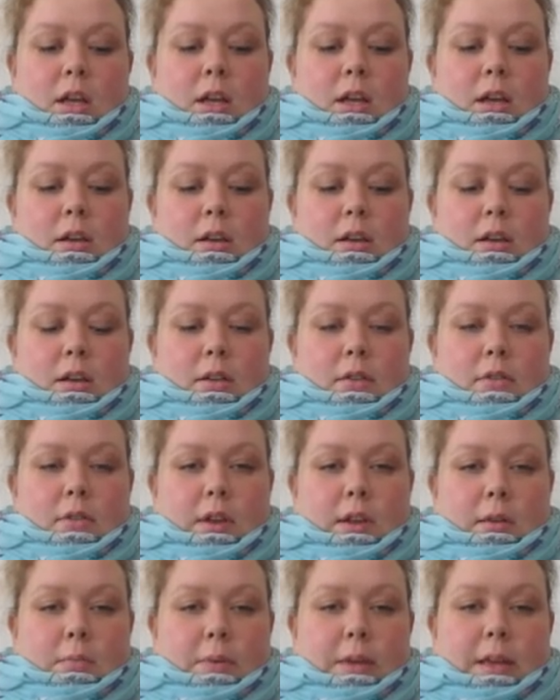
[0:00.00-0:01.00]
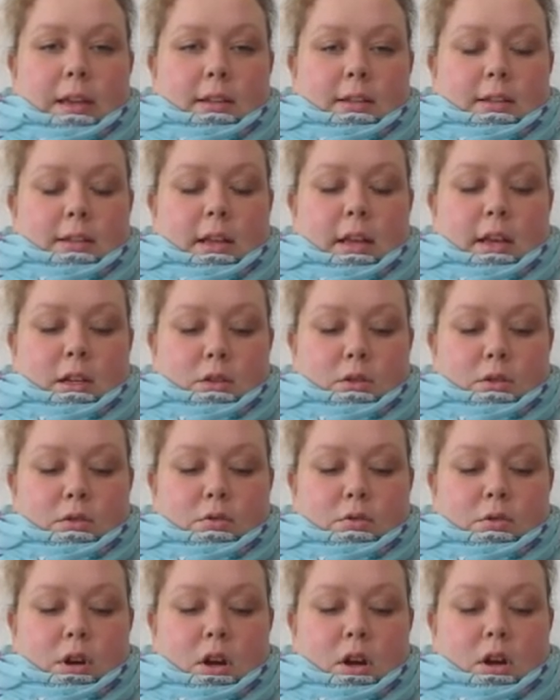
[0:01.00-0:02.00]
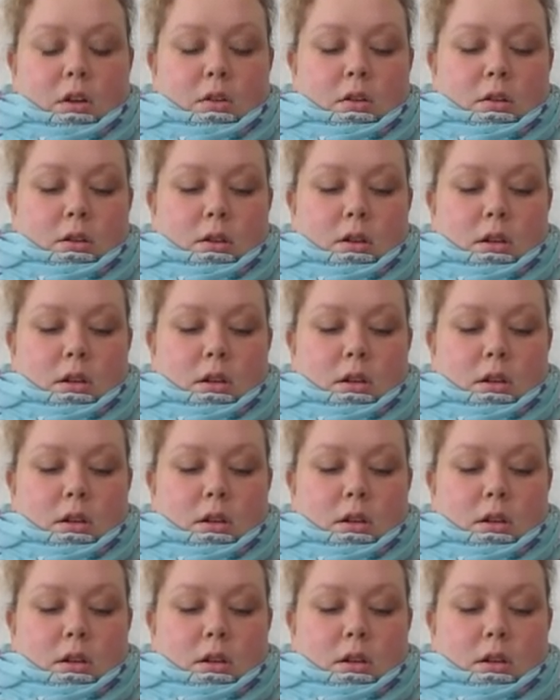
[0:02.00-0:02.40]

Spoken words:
that pays extra.